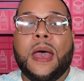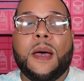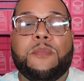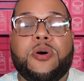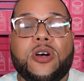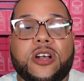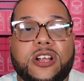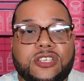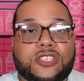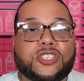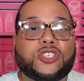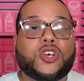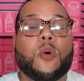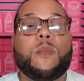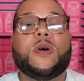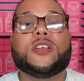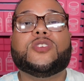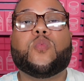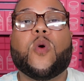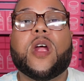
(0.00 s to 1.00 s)
put in so
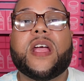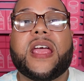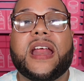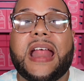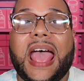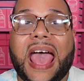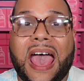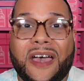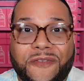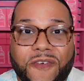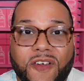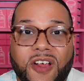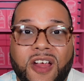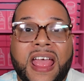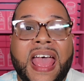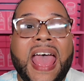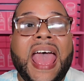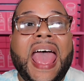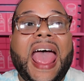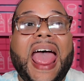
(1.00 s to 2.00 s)
much work and
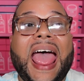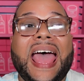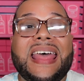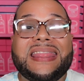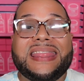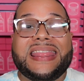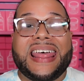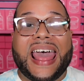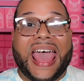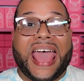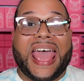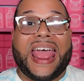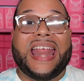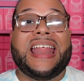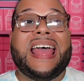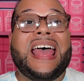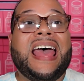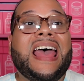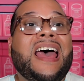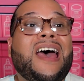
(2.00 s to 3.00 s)
effort, and
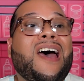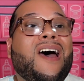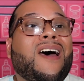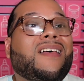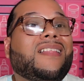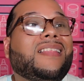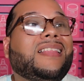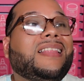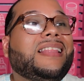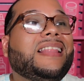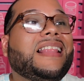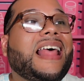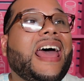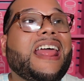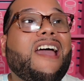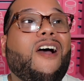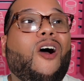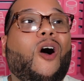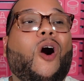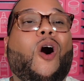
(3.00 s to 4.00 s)
then let
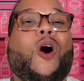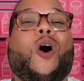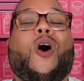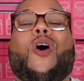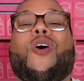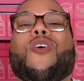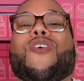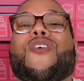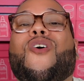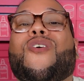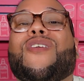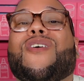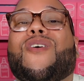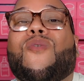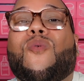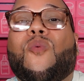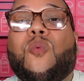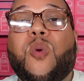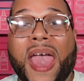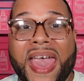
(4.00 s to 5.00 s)
it all go to
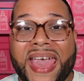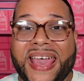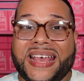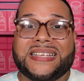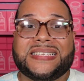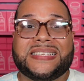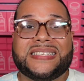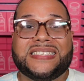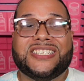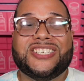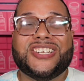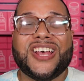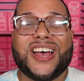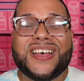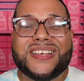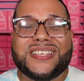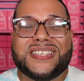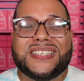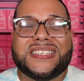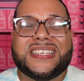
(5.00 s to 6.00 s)
waste
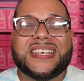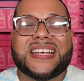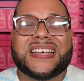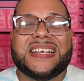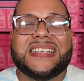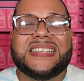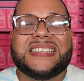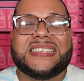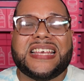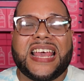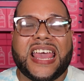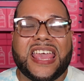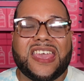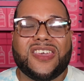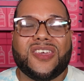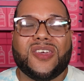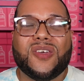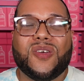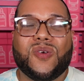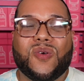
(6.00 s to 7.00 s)
just to
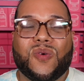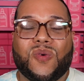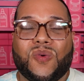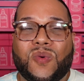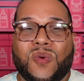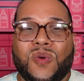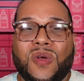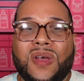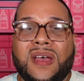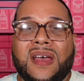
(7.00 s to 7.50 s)
continue